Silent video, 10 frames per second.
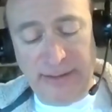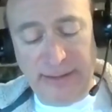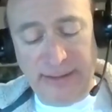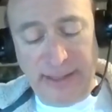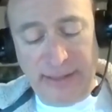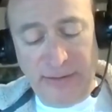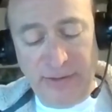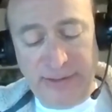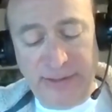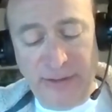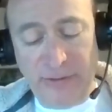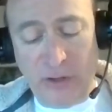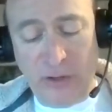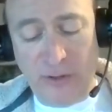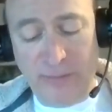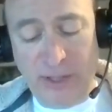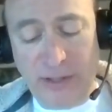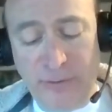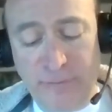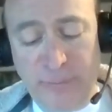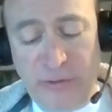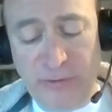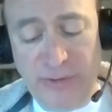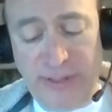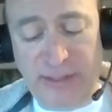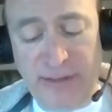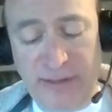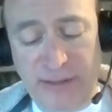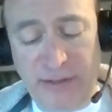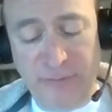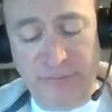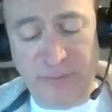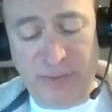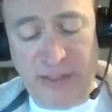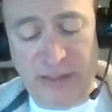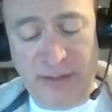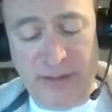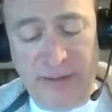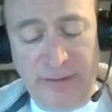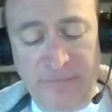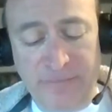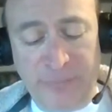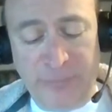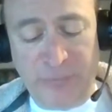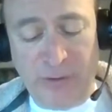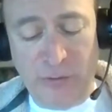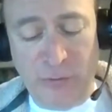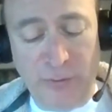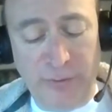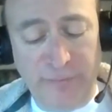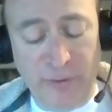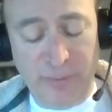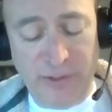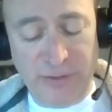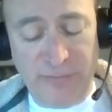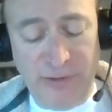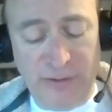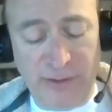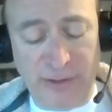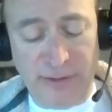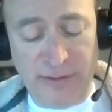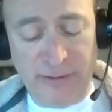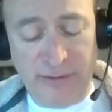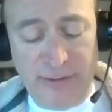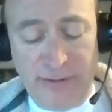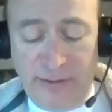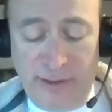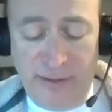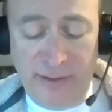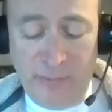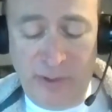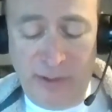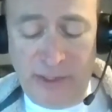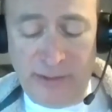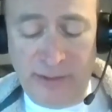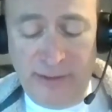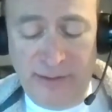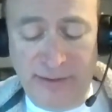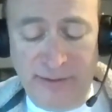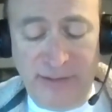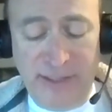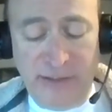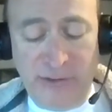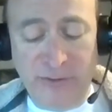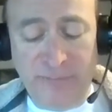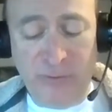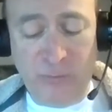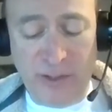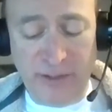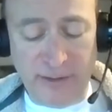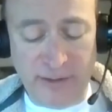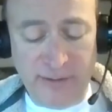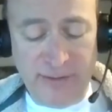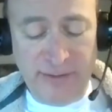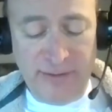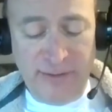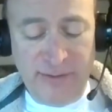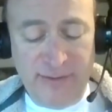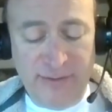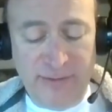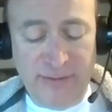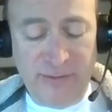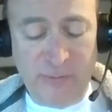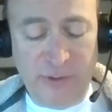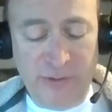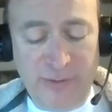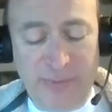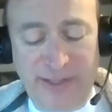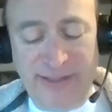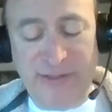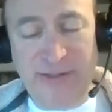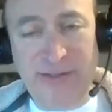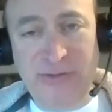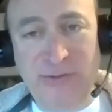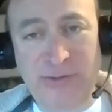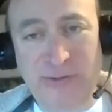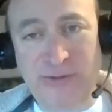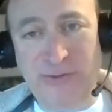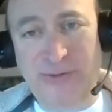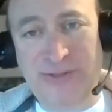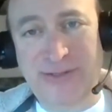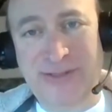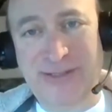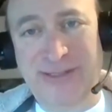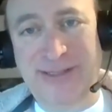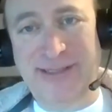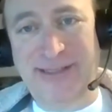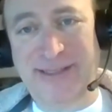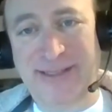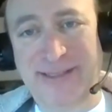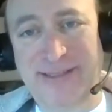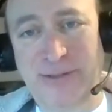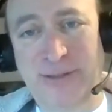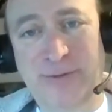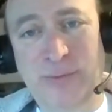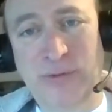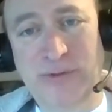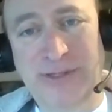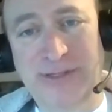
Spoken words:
Neither is there the hallmark of purity here for me, nor the firmness of yoga. I am Brahman, of the nature of the One. One who abides in this certitude is a Jivan Mukta.